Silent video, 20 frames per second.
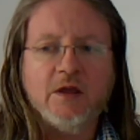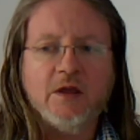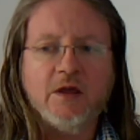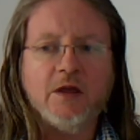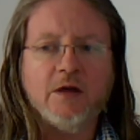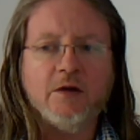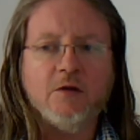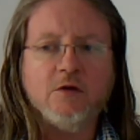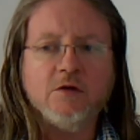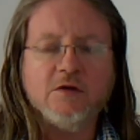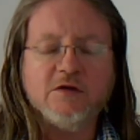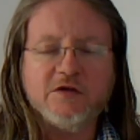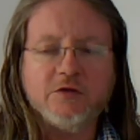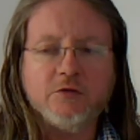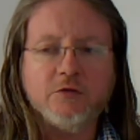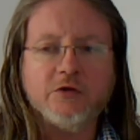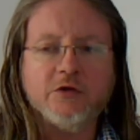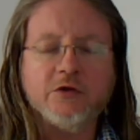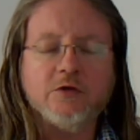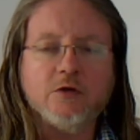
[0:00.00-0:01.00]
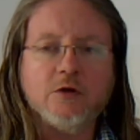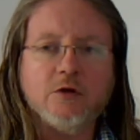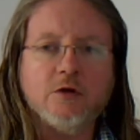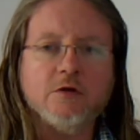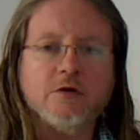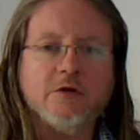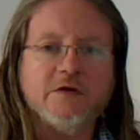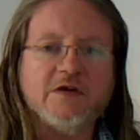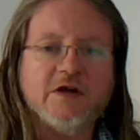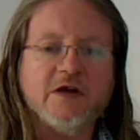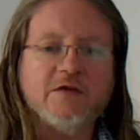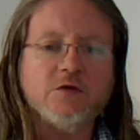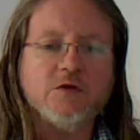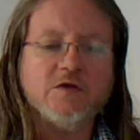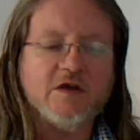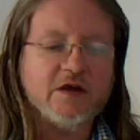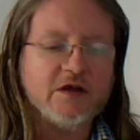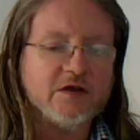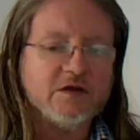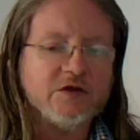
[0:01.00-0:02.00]
And also controllers have to
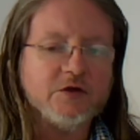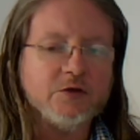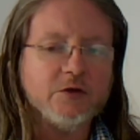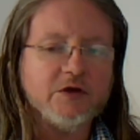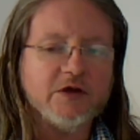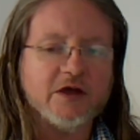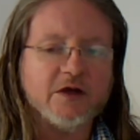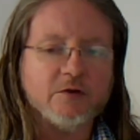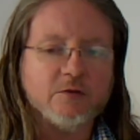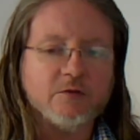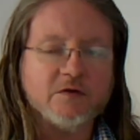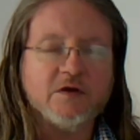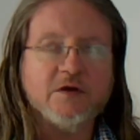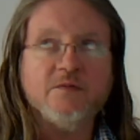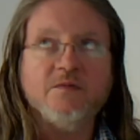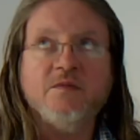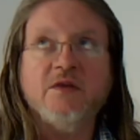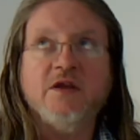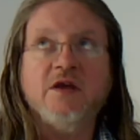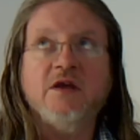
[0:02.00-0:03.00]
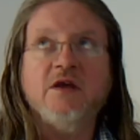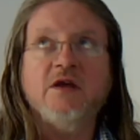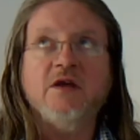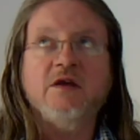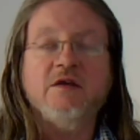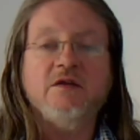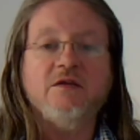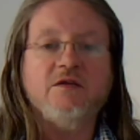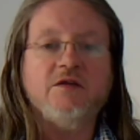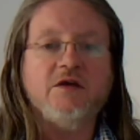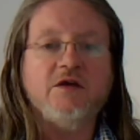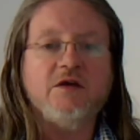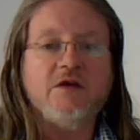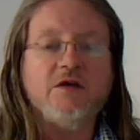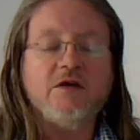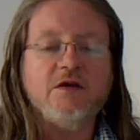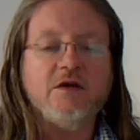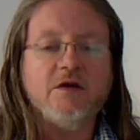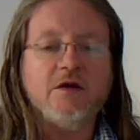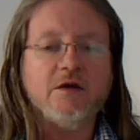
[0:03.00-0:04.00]
take into account
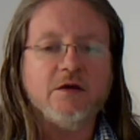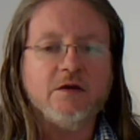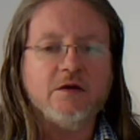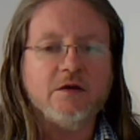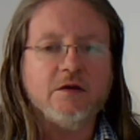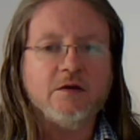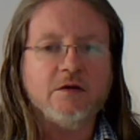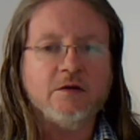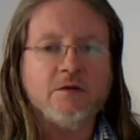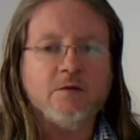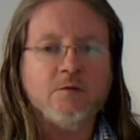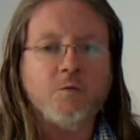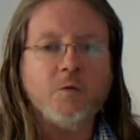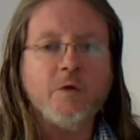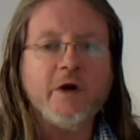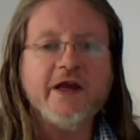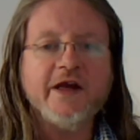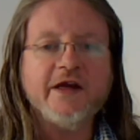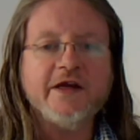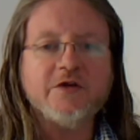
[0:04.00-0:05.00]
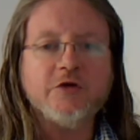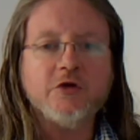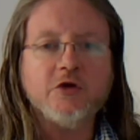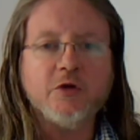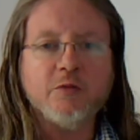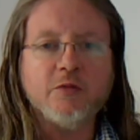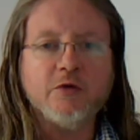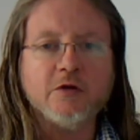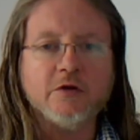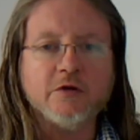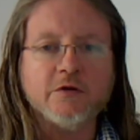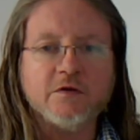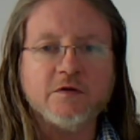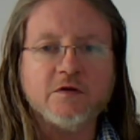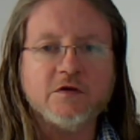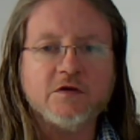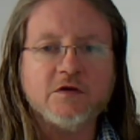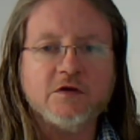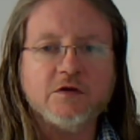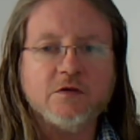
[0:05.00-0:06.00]
the wake
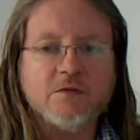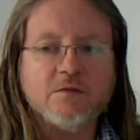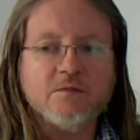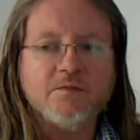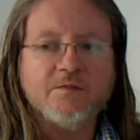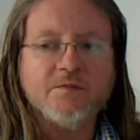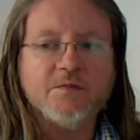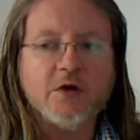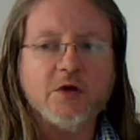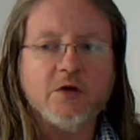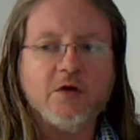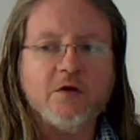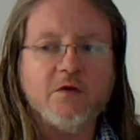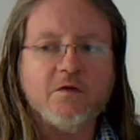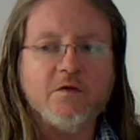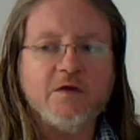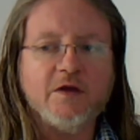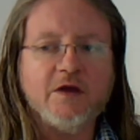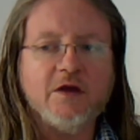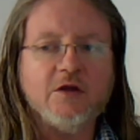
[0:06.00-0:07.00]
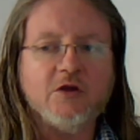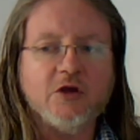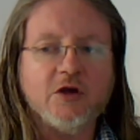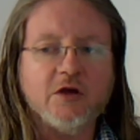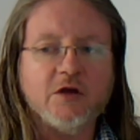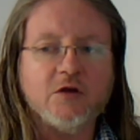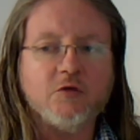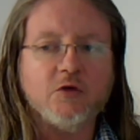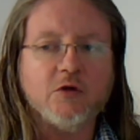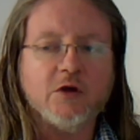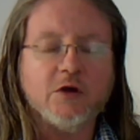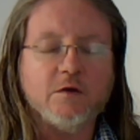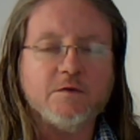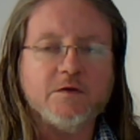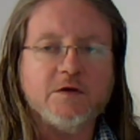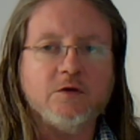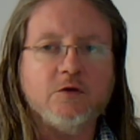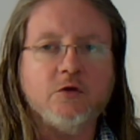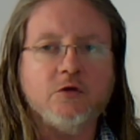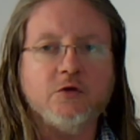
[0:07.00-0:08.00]
turbulence of each aircraft
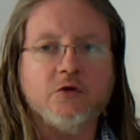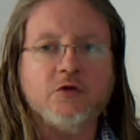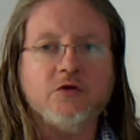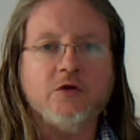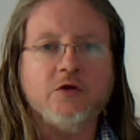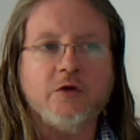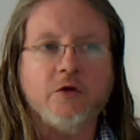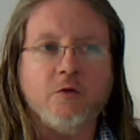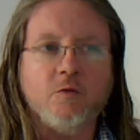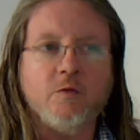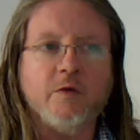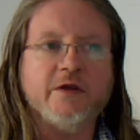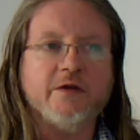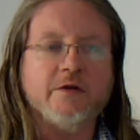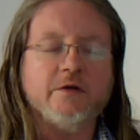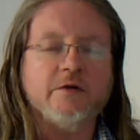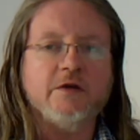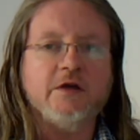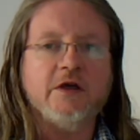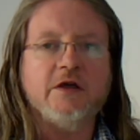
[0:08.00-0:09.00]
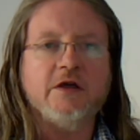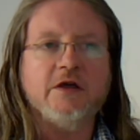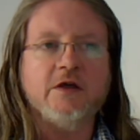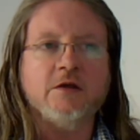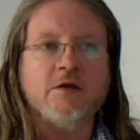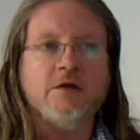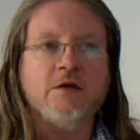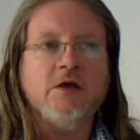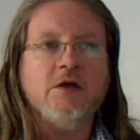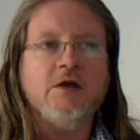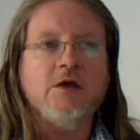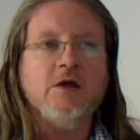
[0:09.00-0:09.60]
in order to know whether they can